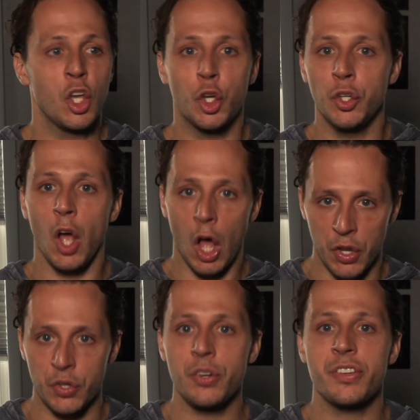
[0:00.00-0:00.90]
could
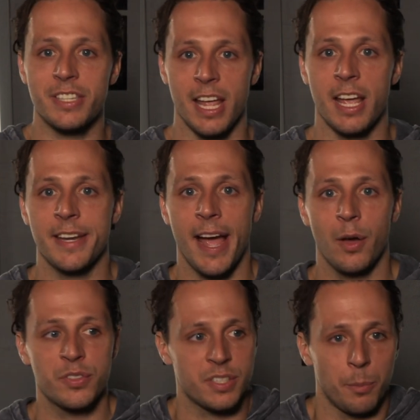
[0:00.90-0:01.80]
understand how
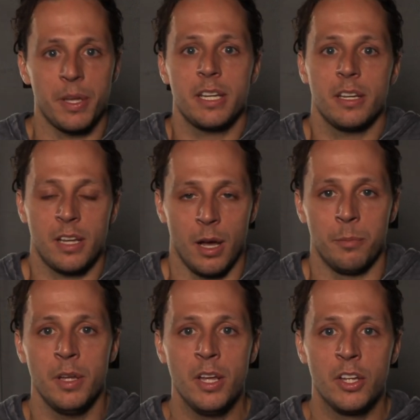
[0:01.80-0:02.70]
somebody could
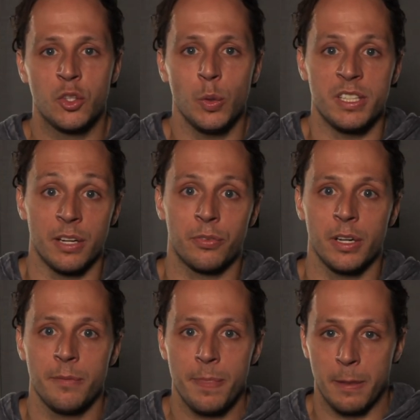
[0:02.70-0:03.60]
come to a
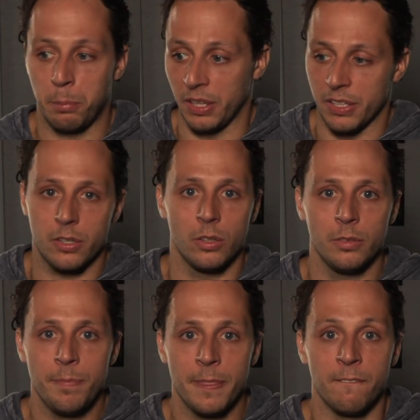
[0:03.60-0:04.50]
different
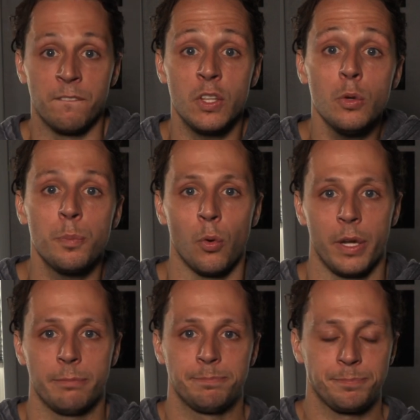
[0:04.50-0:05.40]
political viewpoint.
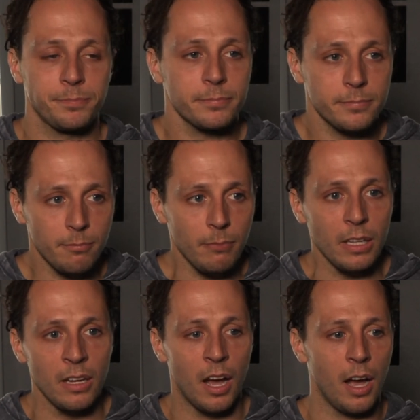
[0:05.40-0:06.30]

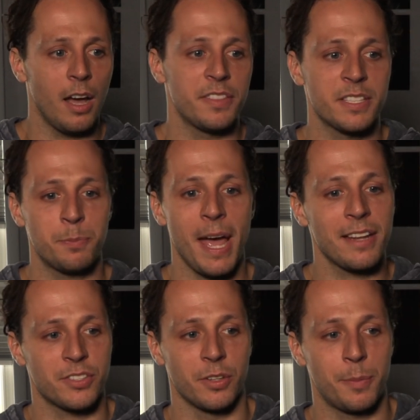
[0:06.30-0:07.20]
The
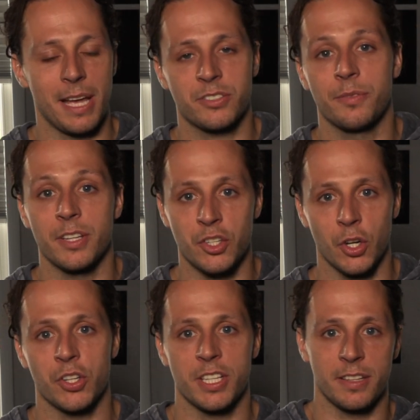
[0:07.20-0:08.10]
pastor of the
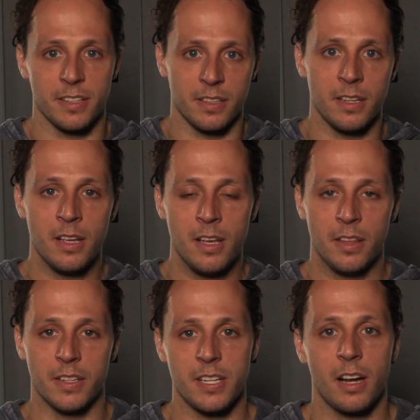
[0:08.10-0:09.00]
church that did
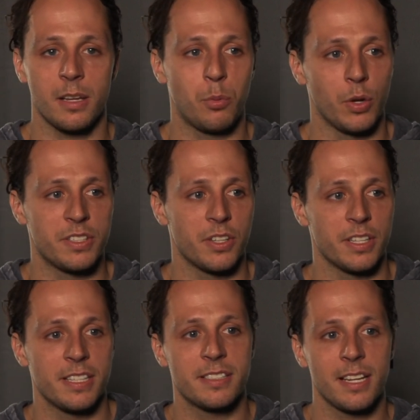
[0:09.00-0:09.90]
the Talking Points
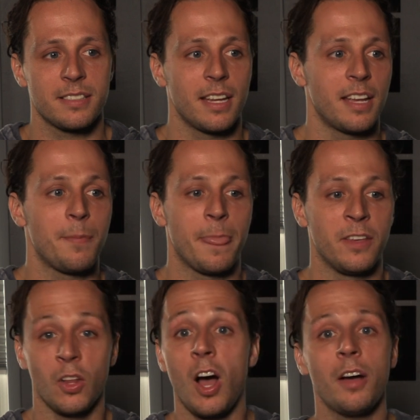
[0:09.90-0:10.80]
series, he says, like,
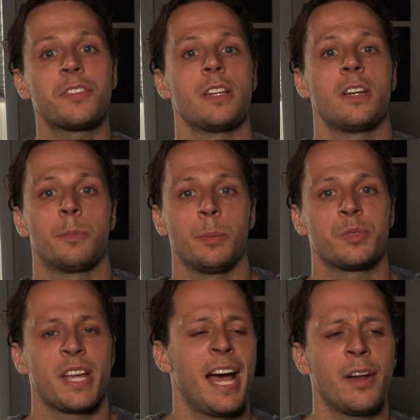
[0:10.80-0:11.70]
you'll often hear people
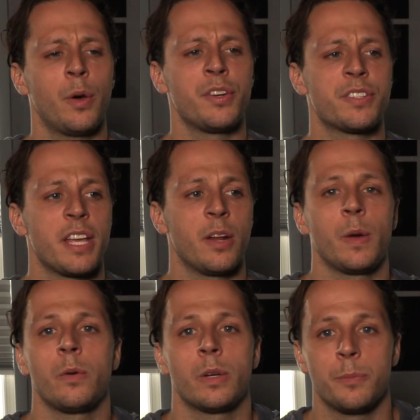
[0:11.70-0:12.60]
say, I don't understand how
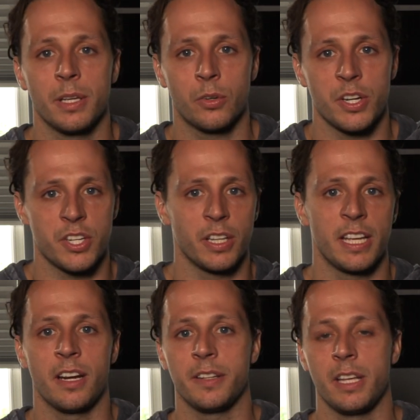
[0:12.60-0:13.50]
anyone could be a Christian and
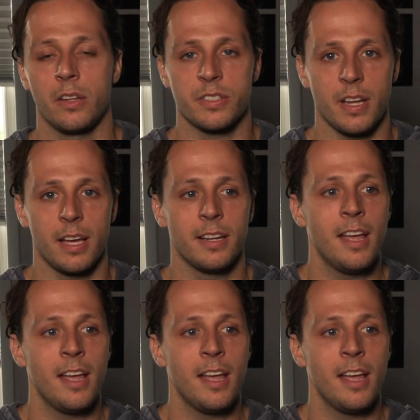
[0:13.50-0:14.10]
land on the other side.